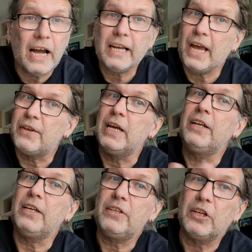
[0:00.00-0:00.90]
Again,
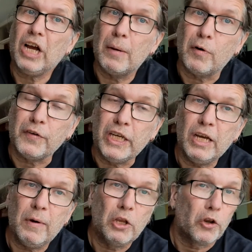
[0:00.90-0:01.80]
it is the time of
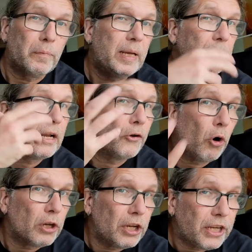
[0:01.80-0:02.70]
year where a lot of people are on
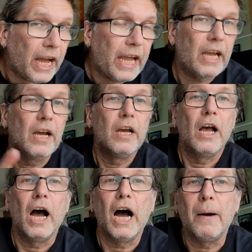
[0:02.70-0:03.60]
holiday.
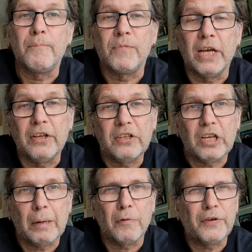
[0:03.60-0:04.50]
It is the
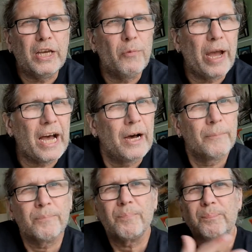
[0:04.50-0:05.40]
time of year where
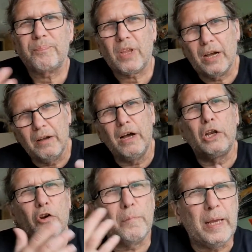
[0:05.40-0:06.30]
a
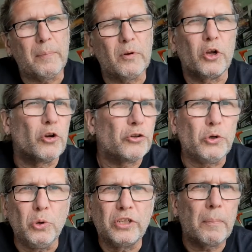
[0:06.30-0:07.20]
lot of people,
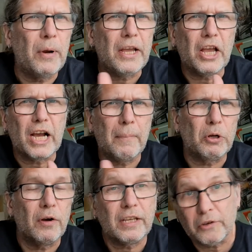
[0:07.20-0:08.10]
schools are breaking up and
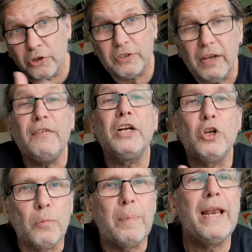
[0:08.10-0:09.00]
all that. So it's difficult
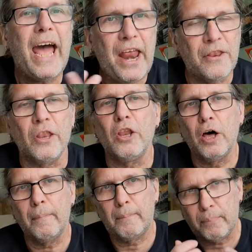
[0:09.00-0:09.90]
to plan
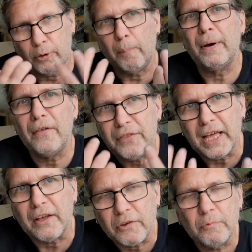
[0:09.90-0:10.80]
proper
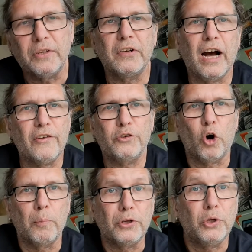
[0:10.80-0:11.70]
things with regards to
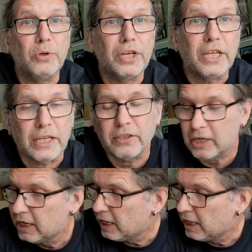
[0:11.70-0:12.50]
opportunities.